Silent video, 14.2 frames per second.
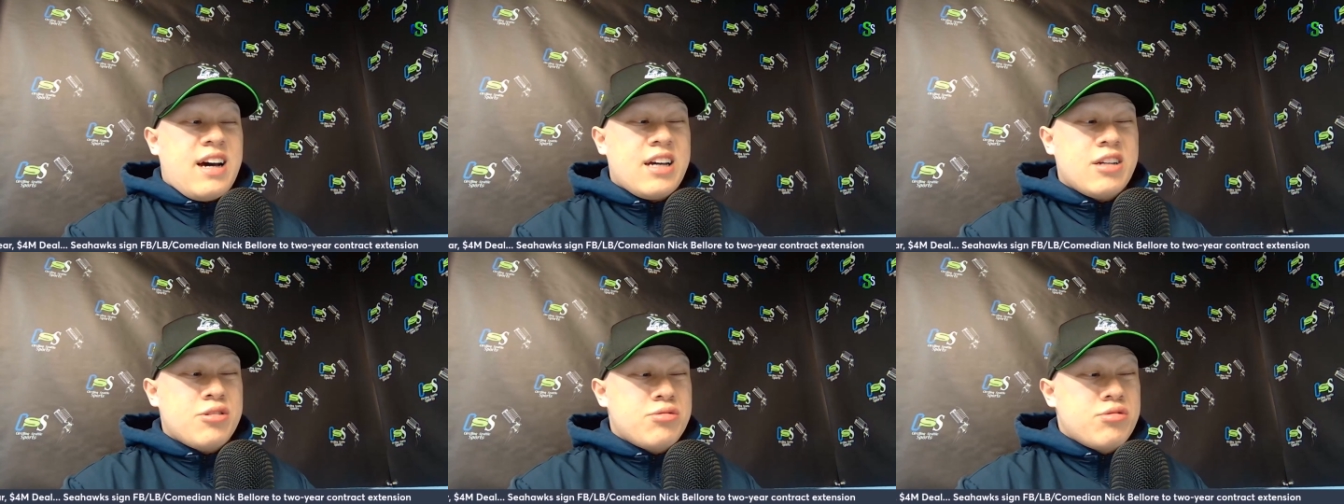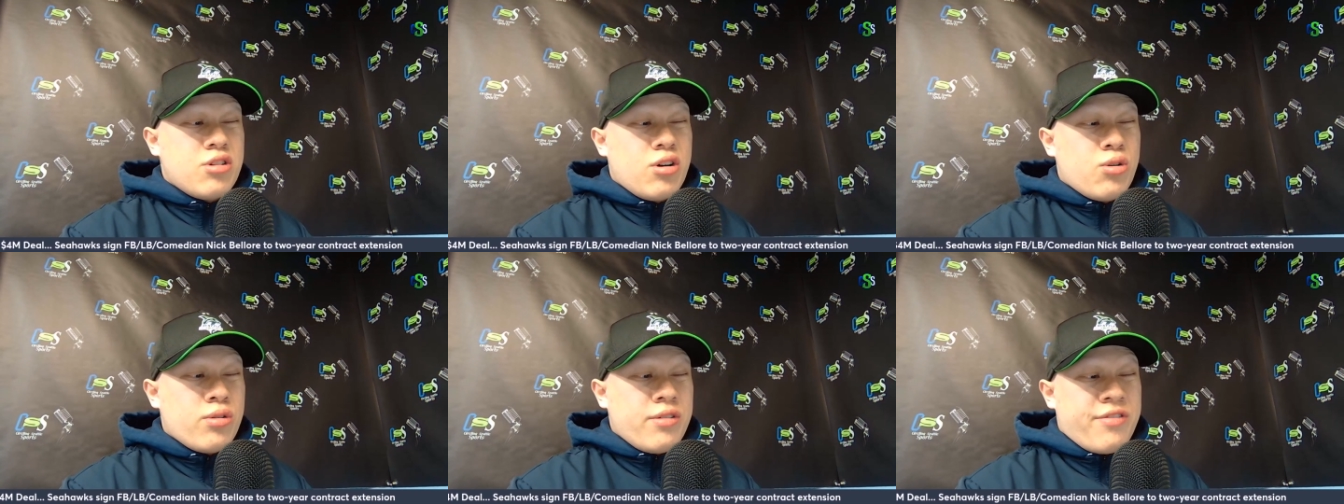I don't
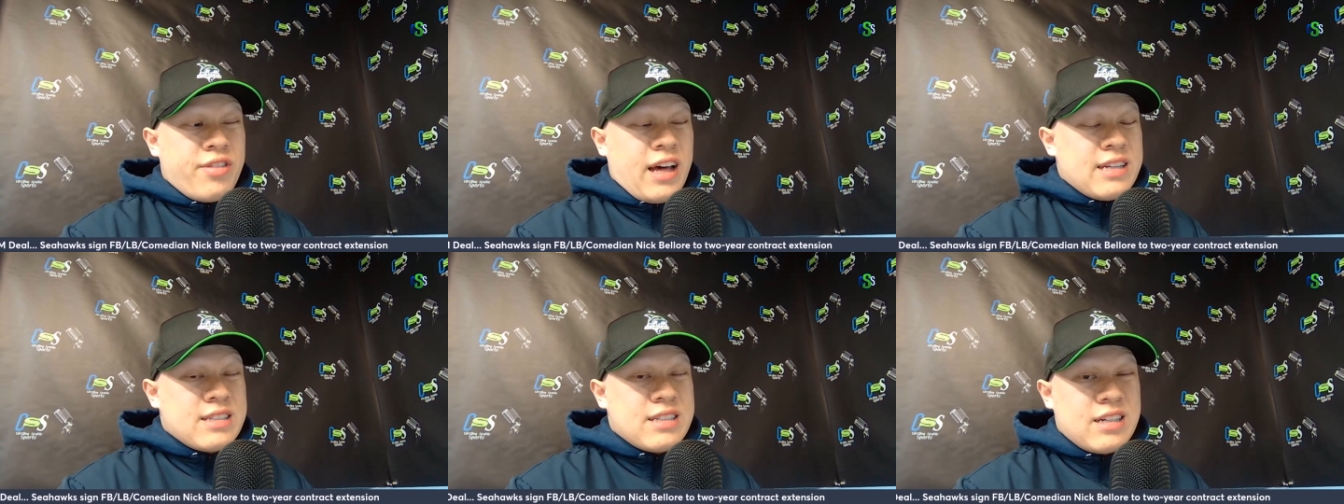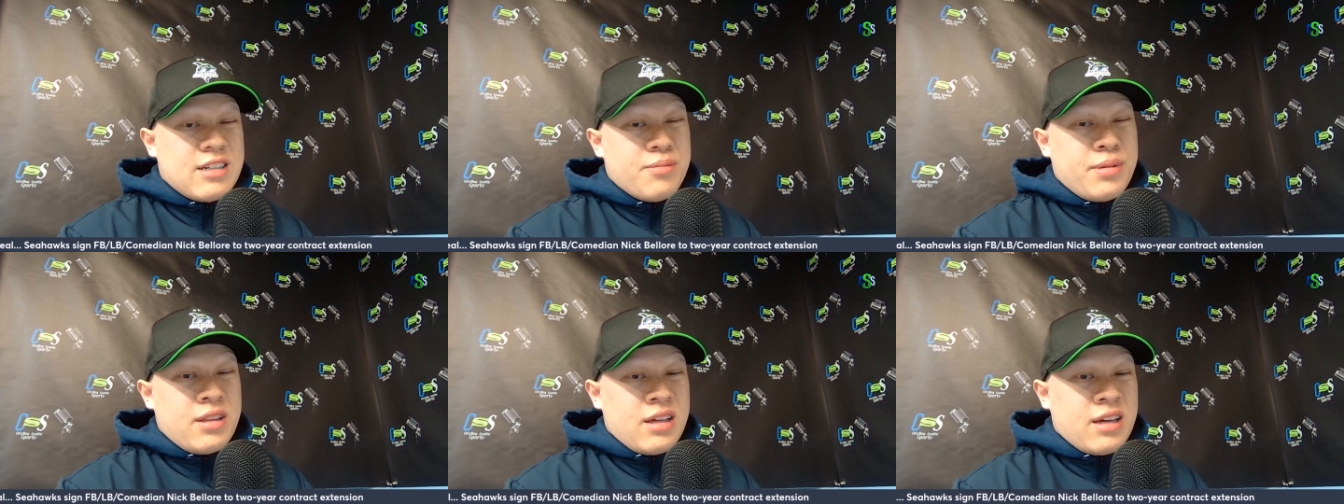know if that's going
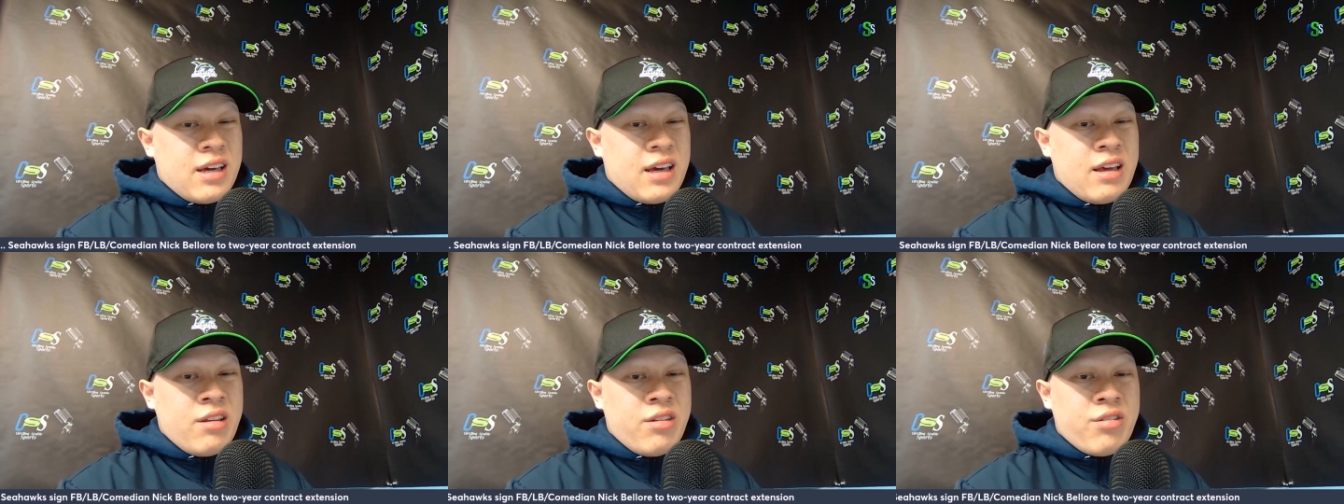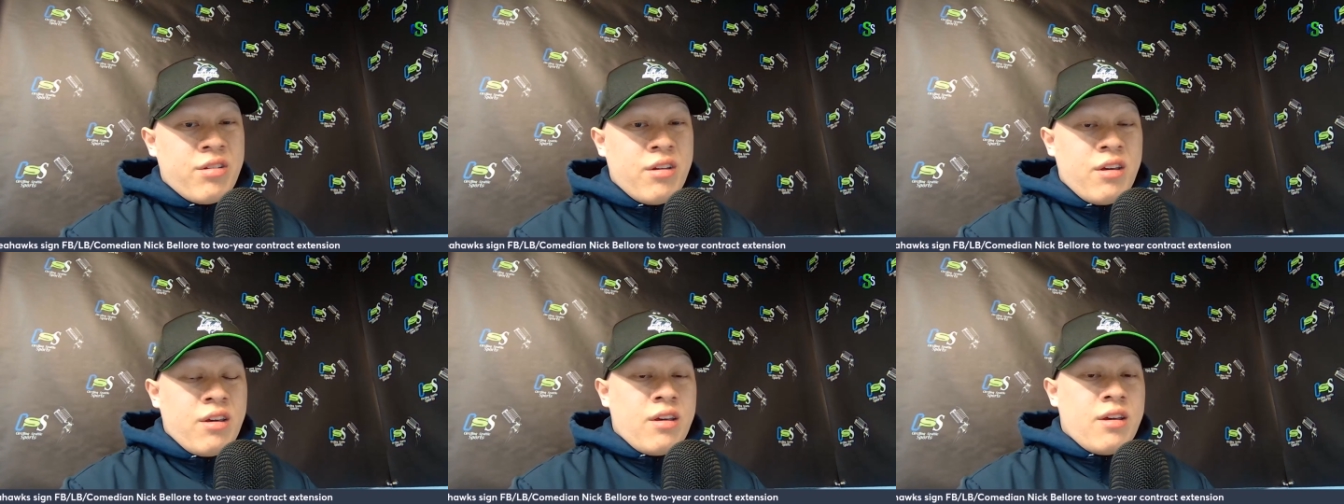to be the case
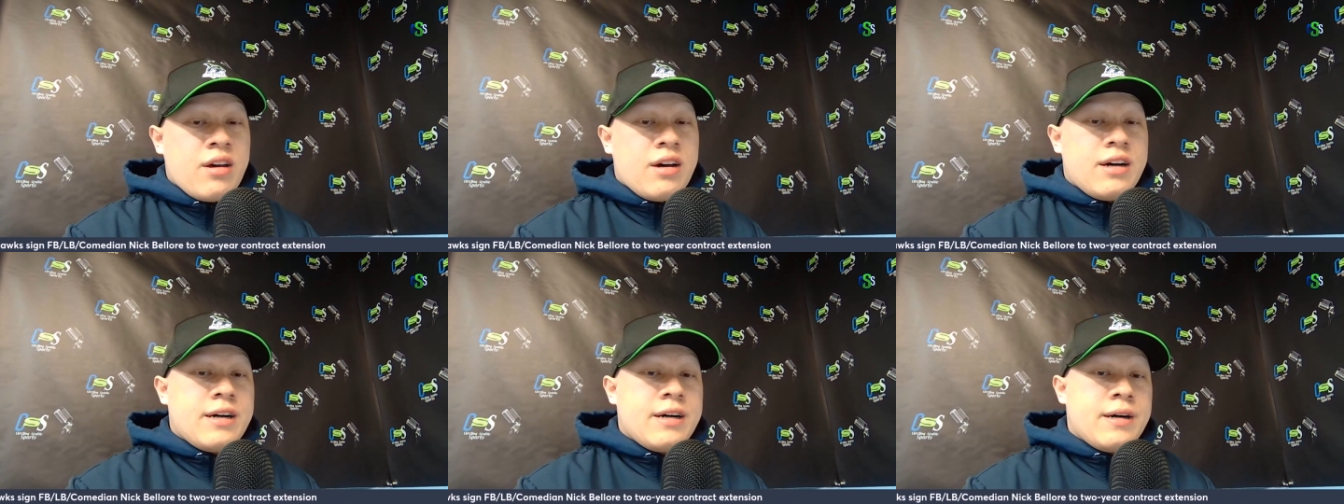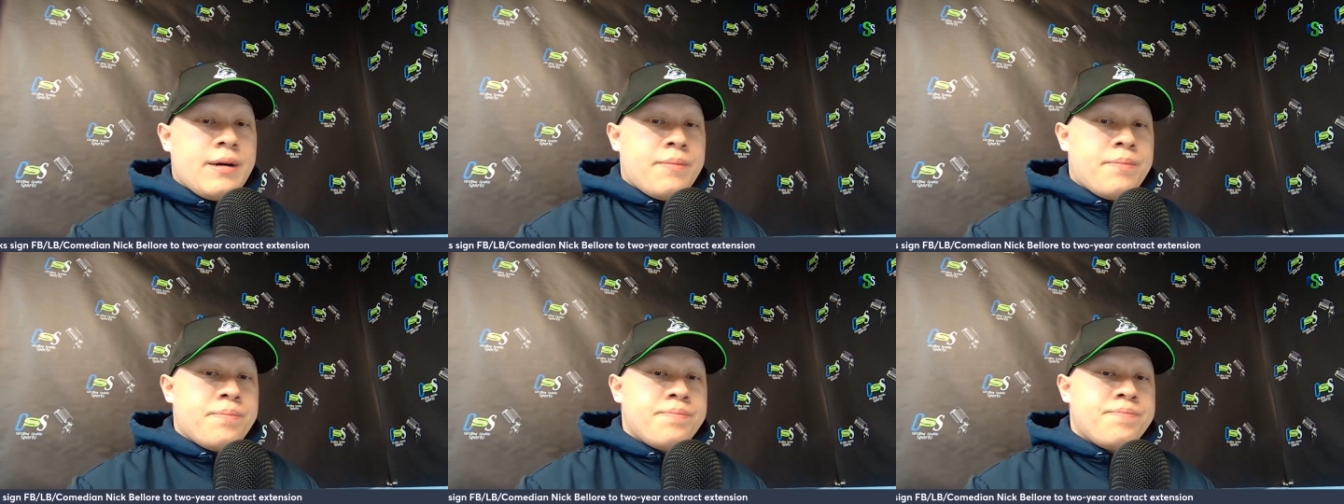
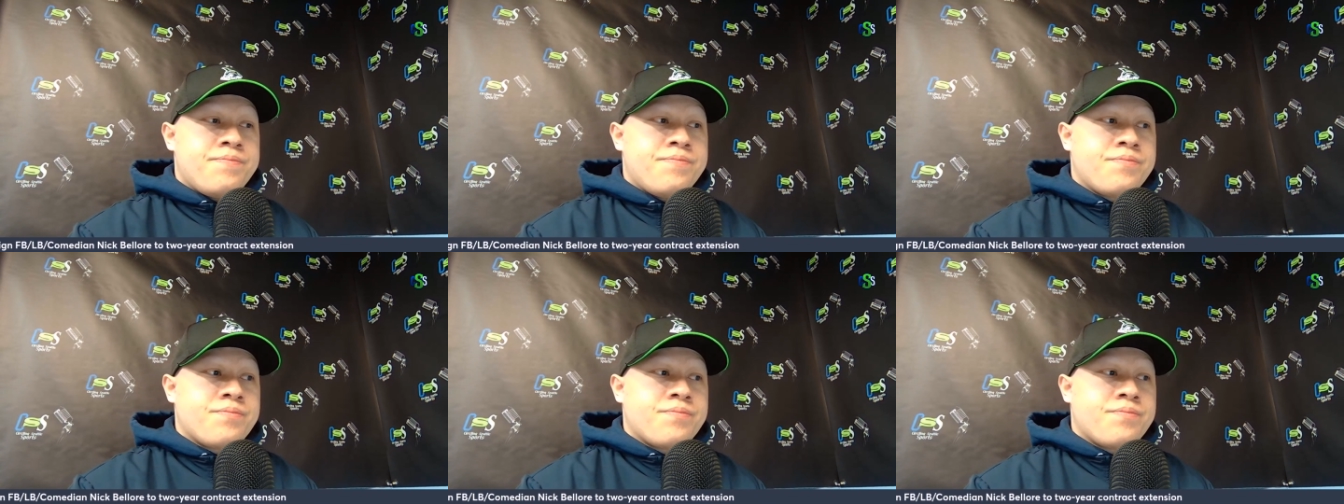um,